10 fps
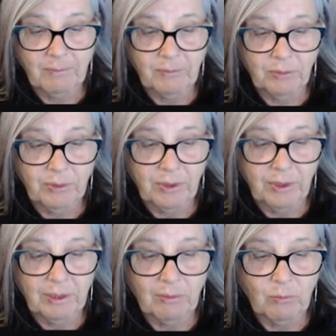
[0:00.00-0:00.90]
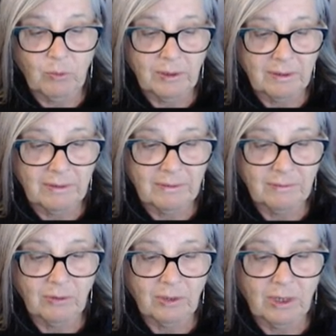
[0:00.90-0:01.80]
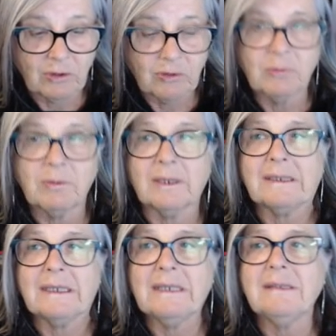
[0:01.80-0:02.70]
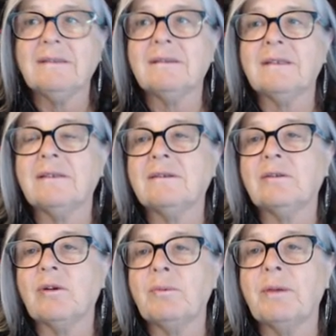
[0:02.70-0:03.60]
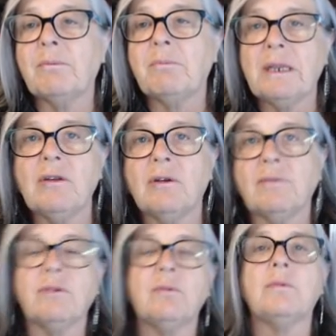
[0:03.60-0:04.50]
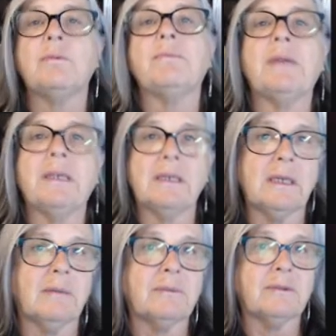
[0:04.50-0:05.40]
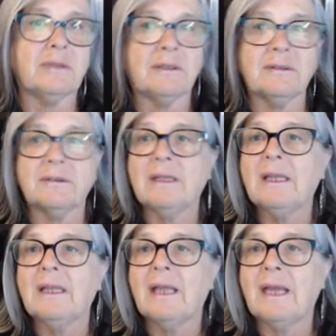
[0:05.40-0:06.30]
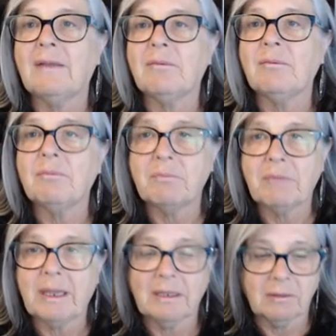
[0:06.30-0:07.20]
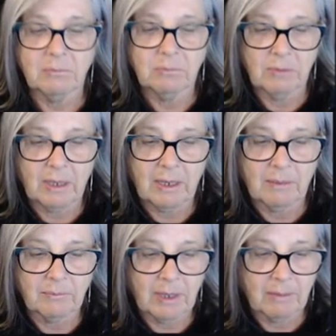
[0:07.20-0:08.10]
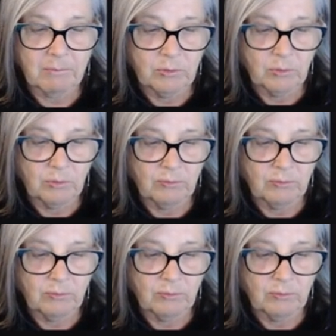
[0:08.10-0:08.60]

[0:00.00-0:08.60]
you're thinking what it is you're going to do. But I get this sense, Scorpio, many of you will be picking up sticks and making a move.